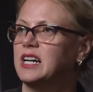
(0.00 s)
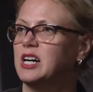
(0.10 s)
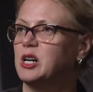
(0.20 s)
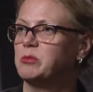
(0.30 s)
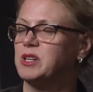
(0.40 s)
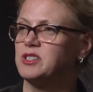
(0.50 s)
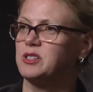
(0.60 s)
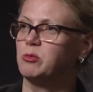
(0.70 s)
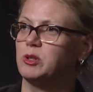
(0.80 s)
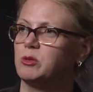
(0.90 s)
because
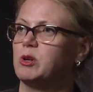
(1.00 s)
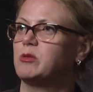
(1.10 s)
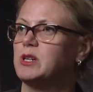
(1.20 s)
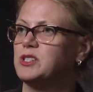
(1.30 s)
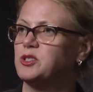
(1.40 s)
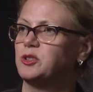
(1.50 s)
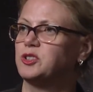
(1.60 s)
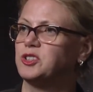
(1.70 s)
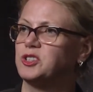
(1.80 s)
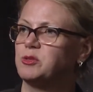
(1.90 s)
um, the World War I
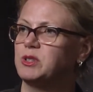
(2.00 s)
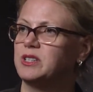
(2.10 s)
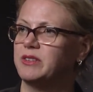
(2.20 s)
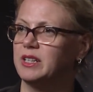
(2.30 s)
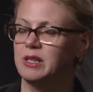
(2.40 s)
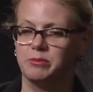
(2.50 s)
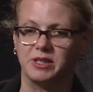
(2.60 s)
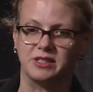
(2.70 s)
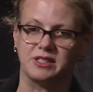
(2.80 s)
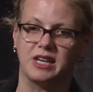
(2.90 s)
soldiers would develop
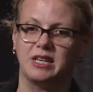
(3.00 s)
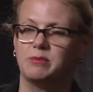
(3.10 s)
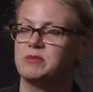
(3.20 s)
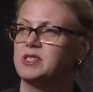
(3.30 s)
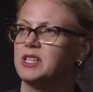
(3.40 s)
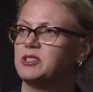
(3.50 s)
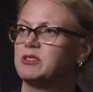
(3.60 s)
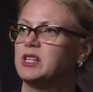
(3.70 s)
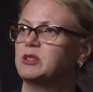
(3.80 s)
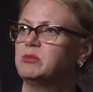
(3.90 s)
the same
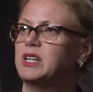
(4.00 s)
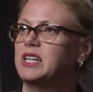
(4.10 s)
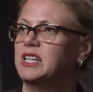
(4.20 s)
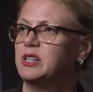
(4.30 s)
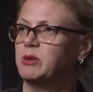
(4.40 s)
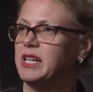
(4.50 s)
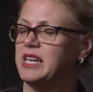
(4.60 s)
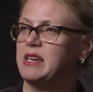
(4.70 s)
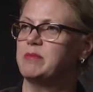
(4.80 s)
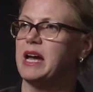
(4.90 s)
syndrome, you know, when they
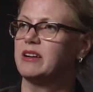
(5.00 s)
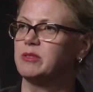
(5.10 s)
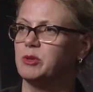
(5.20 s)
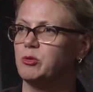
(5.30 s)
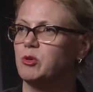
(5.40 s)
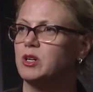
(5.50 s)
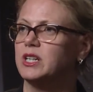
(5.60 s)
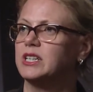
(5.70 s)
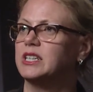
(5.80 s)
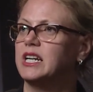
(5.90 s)
came back from the
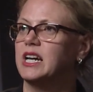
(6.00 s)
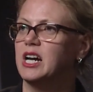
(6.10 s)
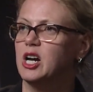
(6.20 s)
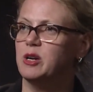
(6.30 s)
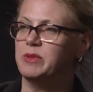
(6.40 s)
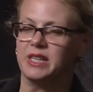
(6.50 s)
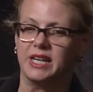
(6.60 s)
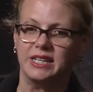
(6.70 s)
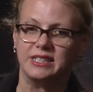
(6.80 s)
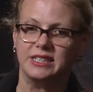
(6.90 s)
war. Oh, gosh. Um, in the
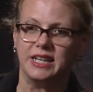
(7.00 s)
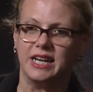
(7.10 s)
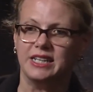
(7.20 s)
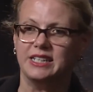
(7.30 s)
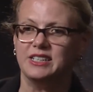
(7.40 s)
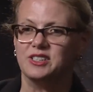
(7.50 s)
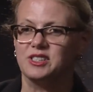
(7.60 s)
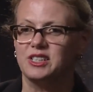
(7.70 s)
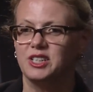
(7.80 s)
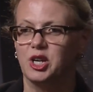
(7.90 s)

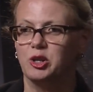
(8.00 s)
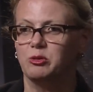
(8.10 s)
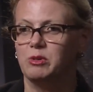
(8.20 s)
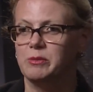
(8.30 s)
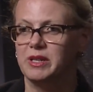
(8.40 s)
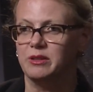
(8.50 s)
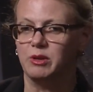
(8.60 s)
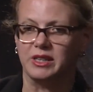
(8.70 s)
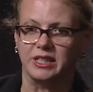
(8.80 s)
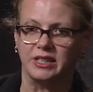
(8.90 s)
1880s, you know, women
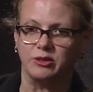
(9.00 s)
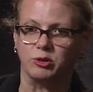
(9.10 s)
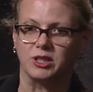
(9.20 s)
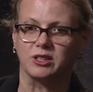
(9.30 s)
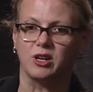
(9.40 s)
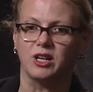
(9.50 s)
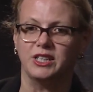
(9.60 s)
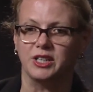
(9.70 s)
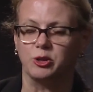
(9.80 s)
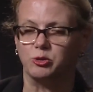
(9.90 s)
with it were,
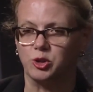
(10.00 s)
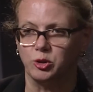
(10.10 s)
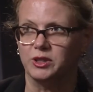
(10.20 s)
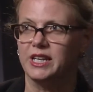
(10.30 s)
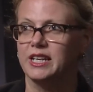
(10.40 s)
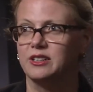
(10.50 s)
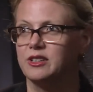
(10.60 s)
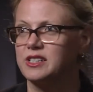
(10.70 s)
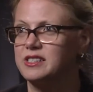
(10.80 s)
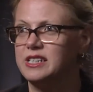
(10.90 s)
you know, told they had
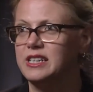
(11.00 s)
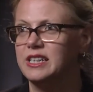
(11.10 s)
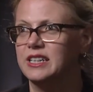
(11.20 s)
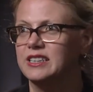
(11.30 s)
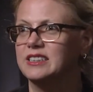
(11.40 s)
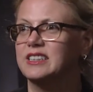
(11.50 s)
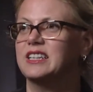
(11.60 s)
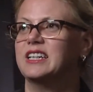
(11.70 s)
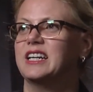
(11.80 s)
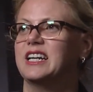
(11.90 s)
neurasthenia
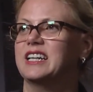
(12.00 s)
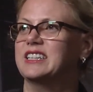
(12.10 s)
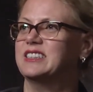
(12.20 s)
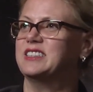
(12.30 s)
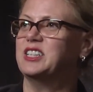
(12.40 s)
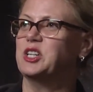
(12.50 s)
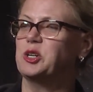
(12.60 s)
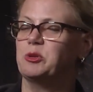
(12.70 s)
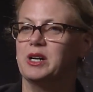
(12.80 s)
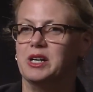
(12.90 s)
and you
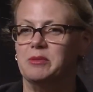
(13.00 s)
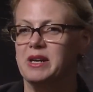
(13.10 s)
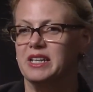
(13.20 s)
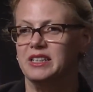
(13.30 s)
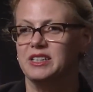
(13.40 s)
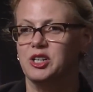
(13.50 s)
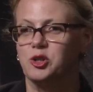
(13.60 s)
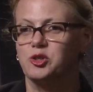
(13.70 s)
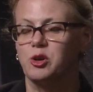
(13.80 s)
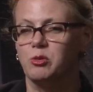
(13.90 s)
know, um, and you
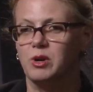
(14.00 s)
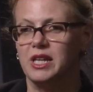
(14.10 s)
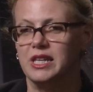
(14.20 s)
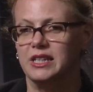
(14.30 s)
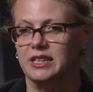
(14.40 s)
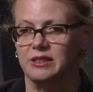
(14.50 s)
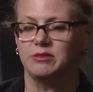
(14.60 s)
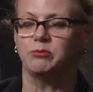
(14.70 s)
know, so and then in